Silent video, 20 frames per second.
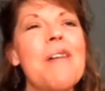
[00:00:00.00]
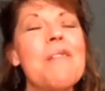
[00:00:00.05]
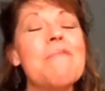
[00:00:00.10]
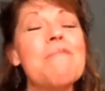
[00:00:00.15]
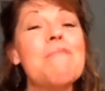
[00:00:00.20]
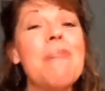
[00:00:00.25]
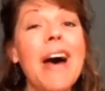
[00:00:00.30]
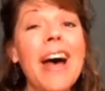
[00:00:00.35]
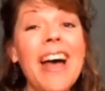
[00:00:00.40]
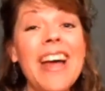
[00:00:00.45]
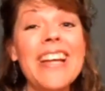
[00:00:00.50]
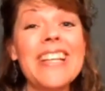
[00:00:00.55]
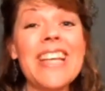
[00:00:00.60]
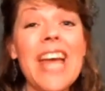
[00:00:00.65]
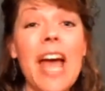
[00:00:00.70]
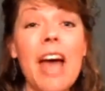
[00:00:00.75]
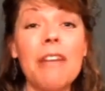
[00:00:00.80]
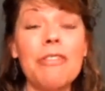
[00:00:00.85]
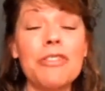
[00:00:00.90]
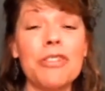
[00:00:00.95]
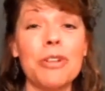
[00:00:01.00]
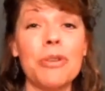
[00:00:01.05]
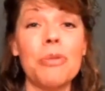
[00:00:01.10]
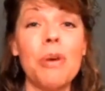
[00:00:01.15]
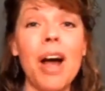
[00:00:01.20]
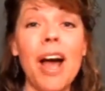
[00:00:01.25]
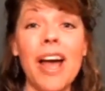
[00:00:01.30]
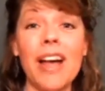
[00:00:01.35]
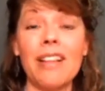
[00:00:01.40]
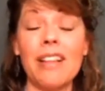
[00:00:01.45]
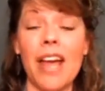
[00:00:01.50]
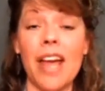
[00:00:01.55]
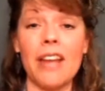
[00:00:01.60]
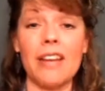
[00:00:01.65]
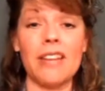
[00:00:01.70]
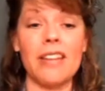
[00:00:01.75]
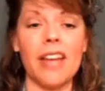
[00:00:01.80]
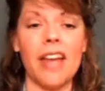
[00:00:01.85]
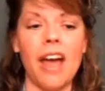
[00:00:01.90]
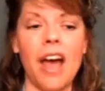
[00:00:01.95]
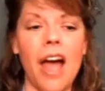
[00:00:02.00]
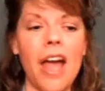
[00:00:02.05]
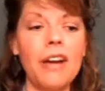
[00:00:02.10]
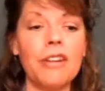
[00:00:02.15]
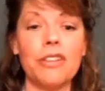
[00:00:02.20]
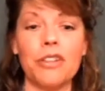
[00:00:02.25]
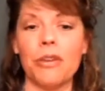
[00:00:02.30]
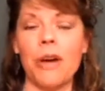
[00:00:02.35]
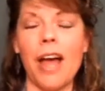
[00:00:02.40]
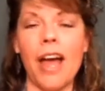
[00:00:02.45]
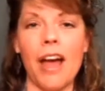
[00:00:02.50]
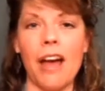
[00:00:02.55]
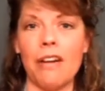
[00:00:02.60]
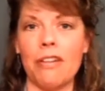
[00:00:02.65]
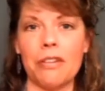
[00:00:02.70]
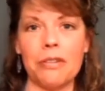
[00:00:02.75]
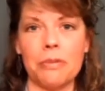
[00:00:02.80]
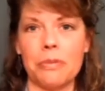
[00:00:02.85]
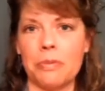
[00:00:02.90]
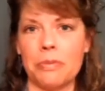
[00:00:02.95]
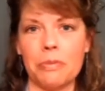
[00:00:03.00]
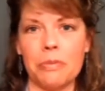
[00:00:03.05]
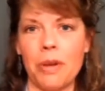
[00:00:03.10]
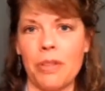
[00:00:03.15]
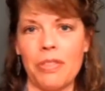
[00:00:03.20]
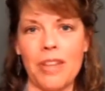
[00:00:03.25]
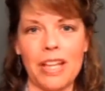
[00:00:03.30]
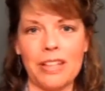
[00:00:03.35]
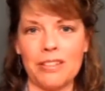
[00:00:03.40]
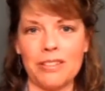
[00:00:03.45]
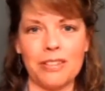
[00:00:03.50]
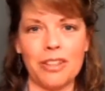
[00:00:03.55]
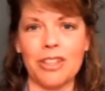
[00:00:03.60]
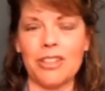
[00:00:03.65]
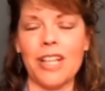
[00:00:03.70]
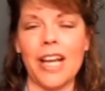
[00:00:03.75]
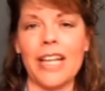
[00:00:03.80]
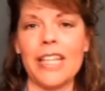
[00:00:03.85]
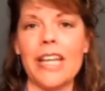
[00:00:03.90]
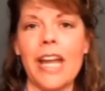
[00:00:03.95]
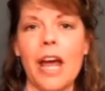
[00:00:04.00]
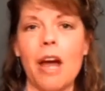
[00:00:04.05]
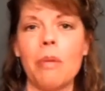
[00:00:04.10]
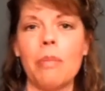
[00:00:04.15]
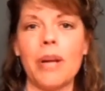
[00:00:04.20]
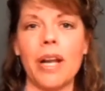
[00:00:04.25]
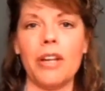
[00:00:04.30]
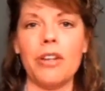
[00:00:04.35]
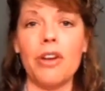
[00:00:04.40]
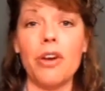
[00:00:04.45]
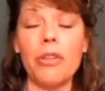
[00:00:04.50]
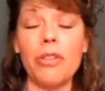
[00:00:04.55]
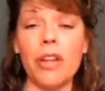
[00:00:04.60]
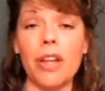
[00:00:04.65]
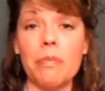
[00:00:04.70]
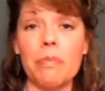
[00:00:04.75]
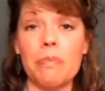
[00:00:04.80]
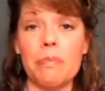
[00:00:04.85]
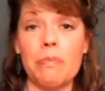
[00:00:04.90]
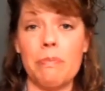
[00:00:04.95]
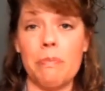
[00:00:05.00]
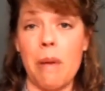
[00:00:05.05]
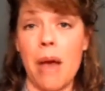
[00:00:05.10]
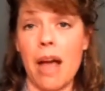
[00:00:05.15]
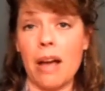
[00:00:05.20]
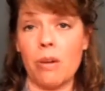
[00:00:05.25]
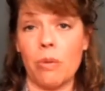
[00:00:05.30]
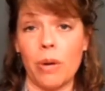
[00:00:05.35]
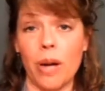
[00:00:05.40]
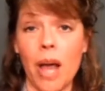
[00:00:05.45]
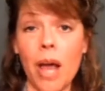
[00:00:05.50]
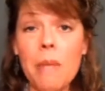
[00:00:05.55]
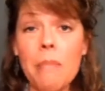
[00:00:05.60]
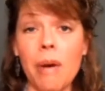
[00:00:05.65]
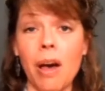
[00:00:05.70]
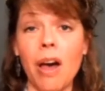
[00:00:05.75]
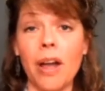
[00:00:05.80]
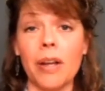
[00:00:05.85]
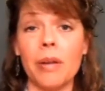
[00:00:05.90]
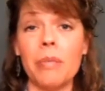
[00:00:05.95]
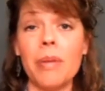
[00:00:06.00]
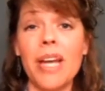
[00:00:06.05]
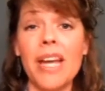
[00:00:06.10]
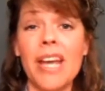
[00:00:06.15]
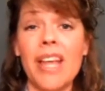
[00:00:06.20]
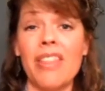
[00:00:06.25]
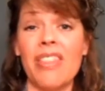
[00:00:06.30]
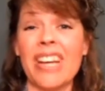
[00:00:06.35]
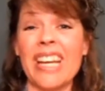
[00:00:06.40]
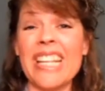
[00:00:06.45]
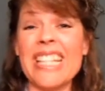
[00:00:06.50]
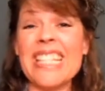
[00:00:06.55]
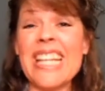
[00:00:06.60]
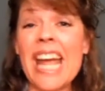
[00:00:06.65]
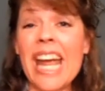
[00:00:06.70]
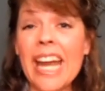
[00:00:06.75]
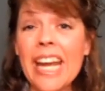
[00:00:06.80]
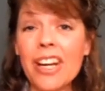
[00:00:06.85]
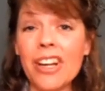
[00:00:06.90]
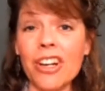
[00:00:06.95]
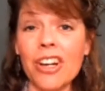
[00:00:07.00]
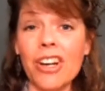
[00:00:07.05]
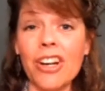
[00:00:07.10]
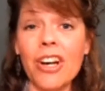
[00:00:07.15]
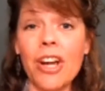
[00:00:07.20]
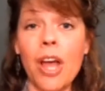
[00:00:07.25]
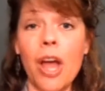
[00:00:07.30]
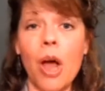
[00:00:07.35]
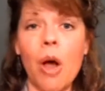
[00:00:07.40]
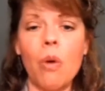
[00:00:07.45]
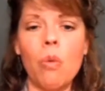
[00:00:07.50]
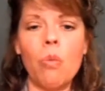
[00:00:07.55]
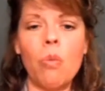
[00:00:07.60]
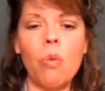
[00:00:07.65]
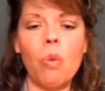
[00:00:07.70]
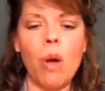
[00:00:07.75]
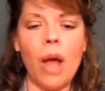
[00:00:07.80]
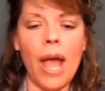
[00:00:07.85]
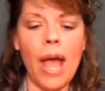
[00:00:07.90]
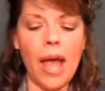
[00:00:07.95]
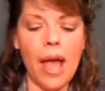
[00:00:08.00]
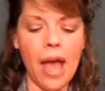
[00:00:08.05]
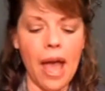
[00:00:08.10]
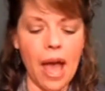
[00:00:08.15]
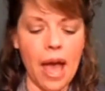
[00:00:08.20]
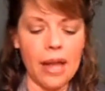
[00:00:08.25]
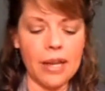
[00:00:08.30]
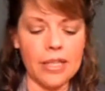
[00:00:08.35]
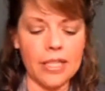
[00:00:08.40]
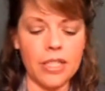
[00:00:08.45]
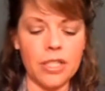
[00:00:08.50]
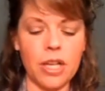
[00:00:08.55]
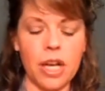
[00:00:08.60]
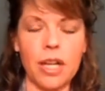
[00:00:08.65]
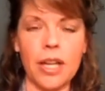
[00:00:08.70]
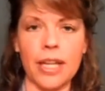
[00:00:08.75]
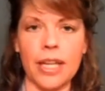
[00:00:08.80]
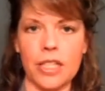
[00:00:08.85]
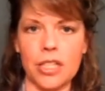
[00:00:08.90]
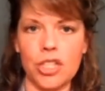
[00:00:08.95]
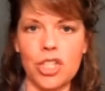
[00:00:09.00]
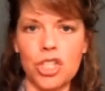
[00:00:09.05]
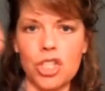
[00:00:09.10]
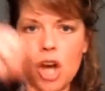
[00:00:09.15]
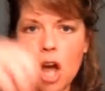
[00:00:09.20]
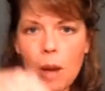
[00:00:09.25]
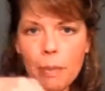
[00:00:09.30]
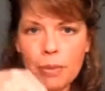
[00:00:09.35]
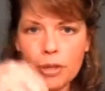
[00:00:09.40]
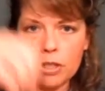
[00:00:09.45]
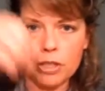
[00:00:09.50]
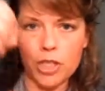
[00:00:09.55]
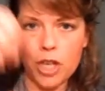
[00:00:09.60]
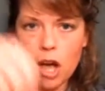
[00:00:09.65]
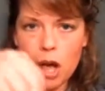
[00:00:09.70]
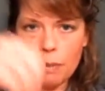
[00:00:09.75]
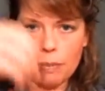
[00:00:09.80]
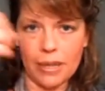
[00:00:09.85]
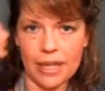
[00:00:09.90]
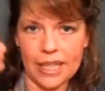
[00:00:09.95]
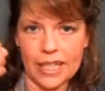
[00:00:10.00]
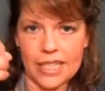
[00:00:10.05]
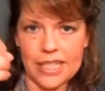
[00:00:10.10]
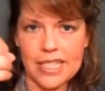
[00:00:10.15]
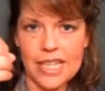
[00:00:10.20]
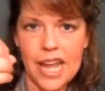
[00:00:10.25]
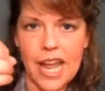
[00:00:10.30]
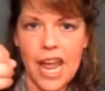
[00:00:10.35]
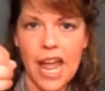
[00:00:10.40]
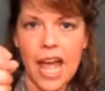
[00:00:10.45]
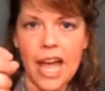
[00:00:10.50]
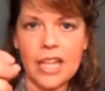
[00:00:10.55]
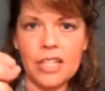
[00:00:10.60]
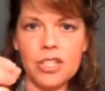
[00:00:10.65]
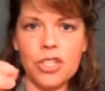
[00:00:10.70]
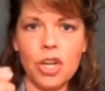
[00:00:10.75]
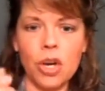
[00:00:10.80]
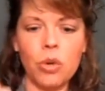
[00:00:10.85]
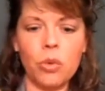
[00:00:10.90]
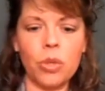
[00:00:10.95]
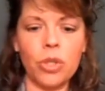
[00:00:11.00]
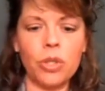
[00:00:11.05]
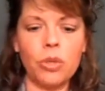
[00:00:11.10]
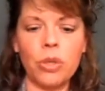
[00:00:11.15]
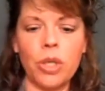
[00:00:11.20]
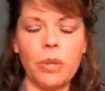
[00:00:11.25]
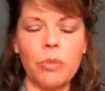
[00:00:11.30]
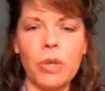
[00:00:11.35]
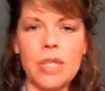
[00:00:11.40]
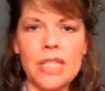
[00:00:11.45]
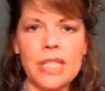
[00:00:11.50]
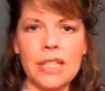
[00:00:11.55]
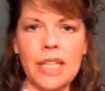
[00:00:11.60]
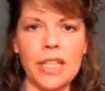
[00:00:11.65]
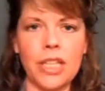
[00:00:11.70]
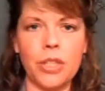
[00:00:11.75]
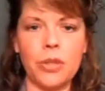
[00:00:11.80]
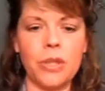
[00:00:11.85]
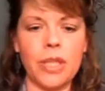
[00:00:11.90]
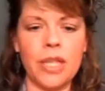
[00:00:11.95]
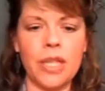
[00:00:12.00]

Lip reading: But after a while, and I don't know what they look like now, but I know that back when I bought them, the container had like a stopper top in it, and so it wasn't like you could